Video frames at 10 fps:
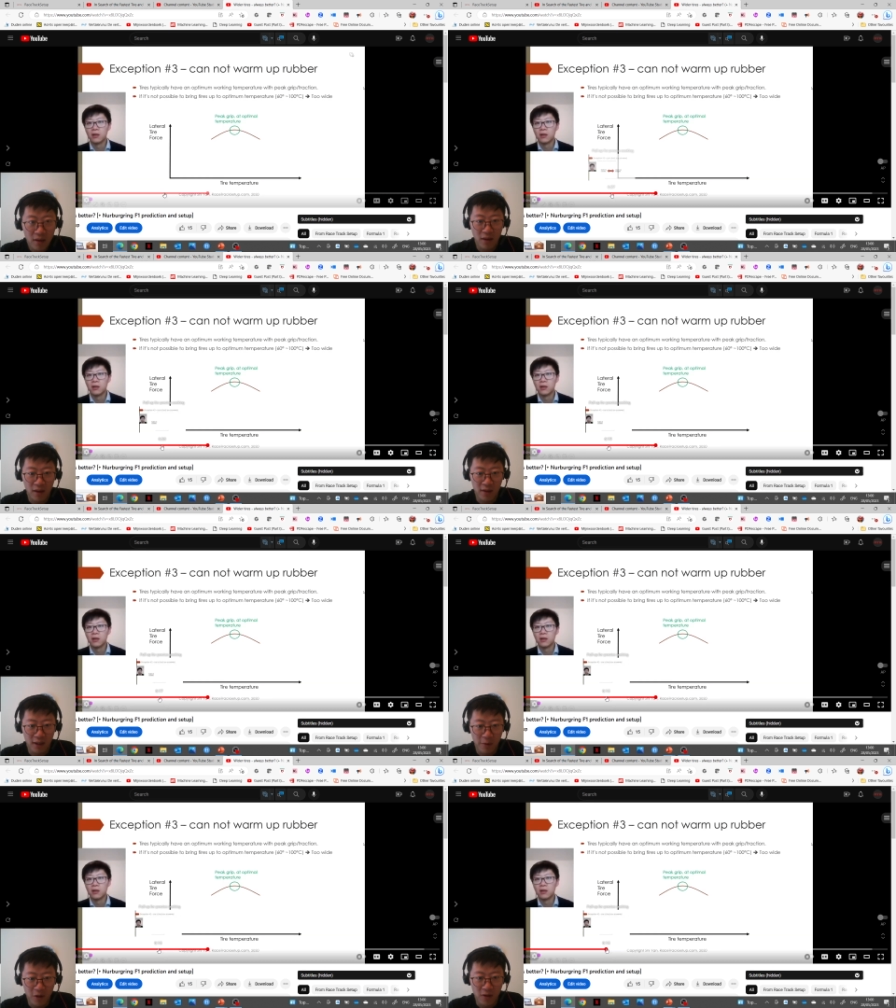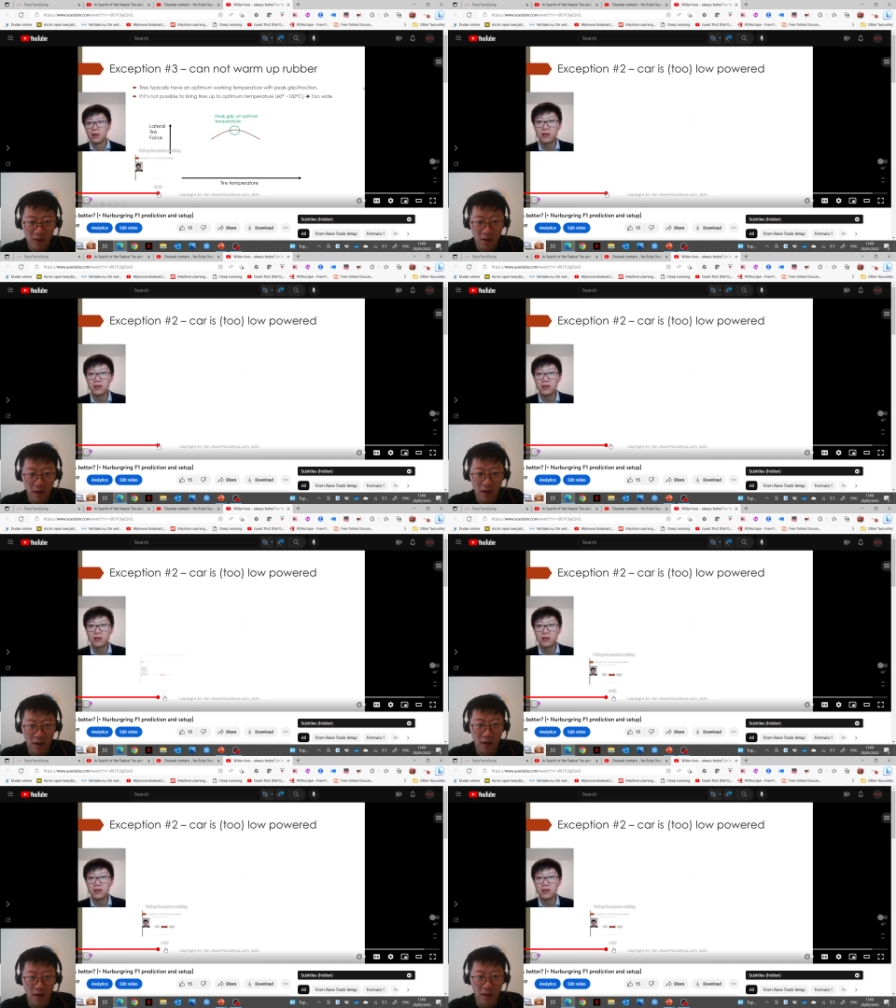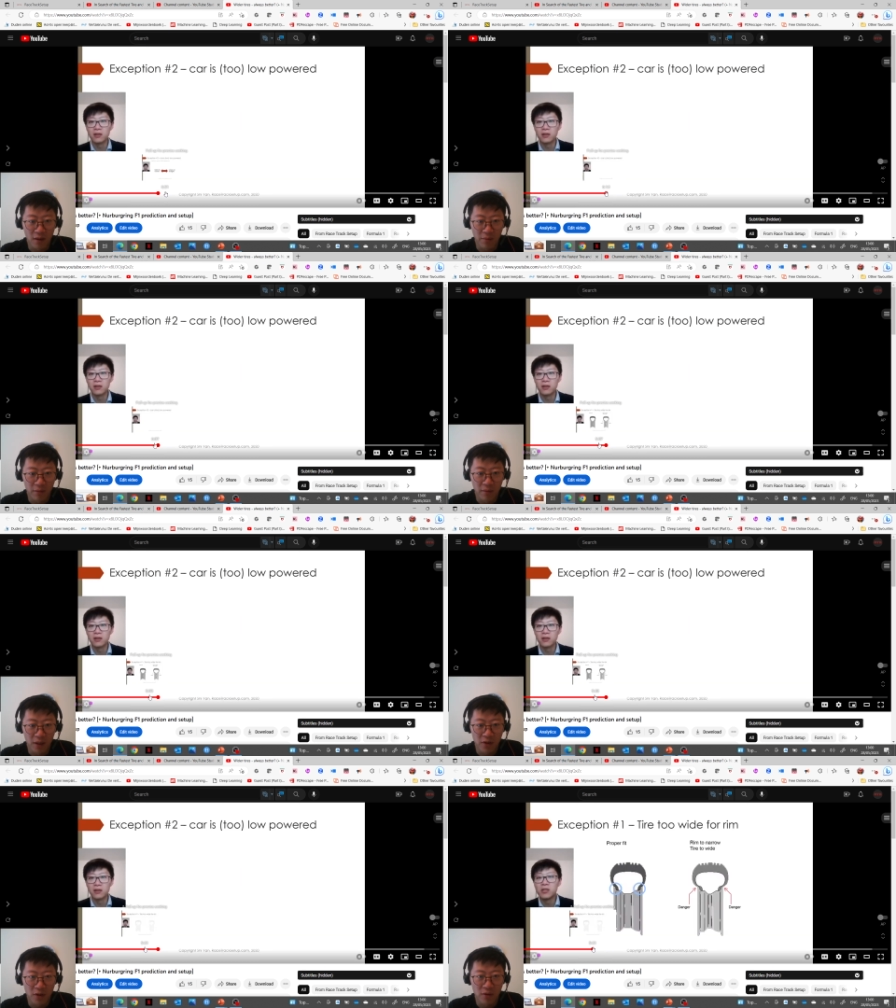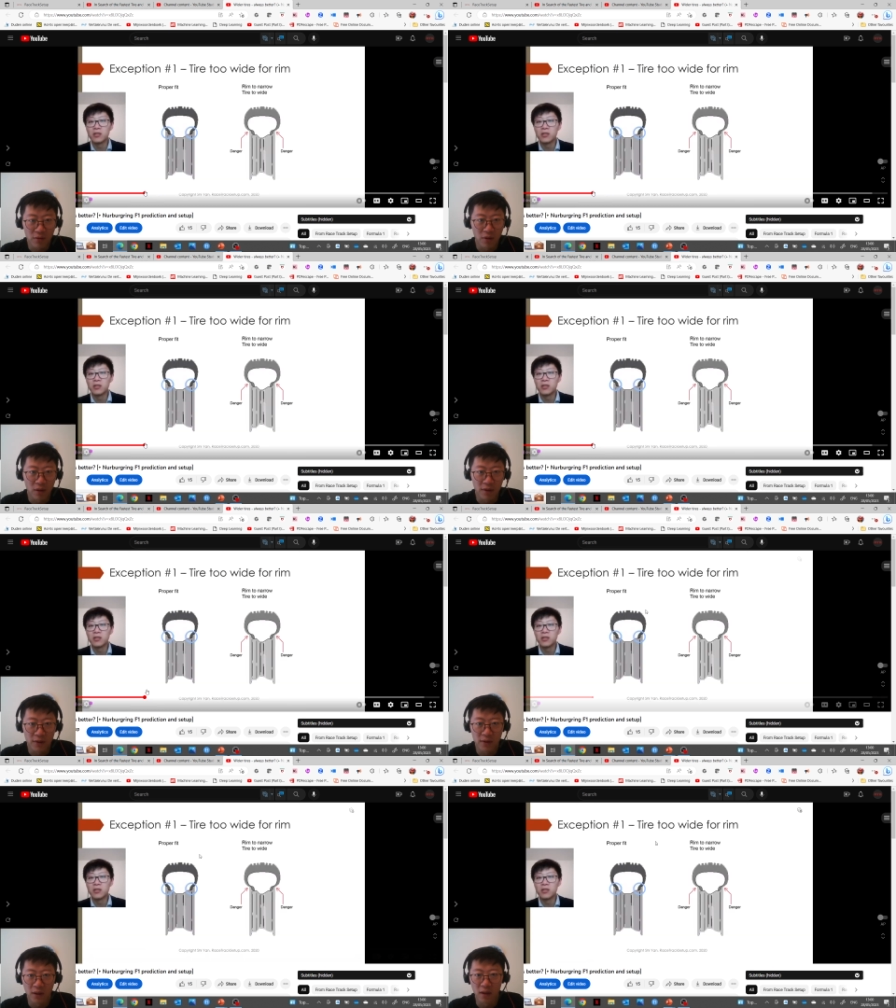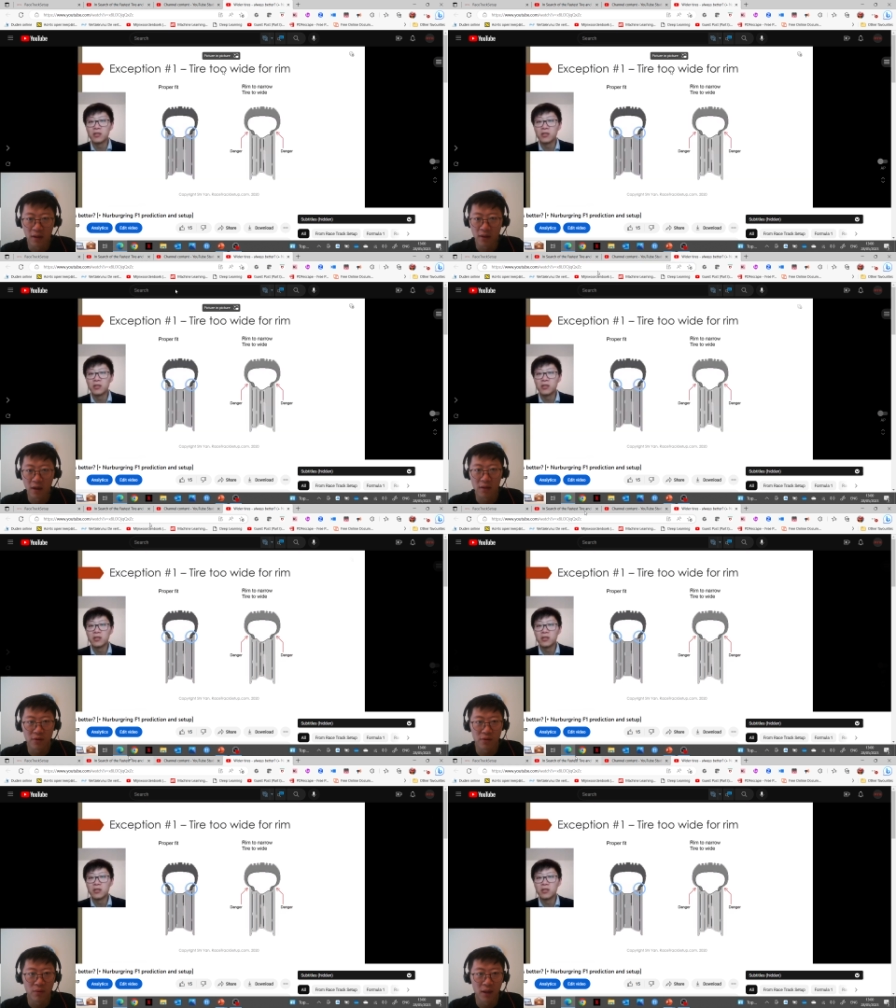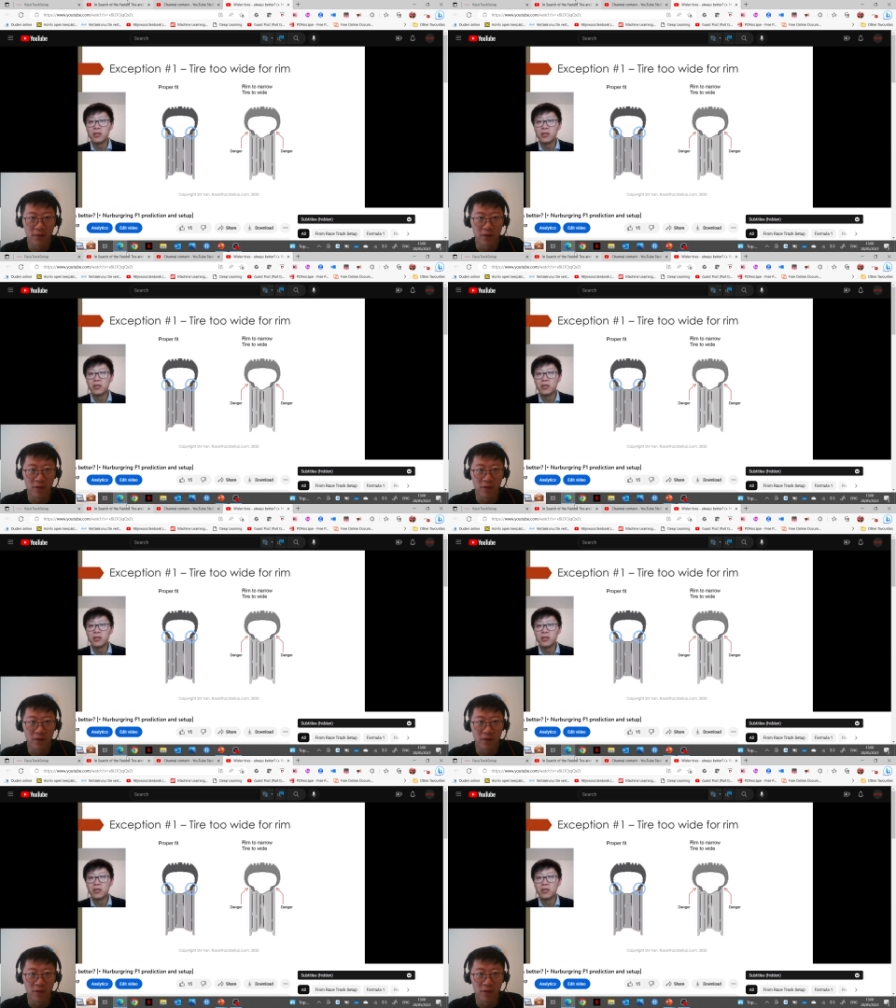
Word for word: exception uh, mentioned was uh, tires too wide for the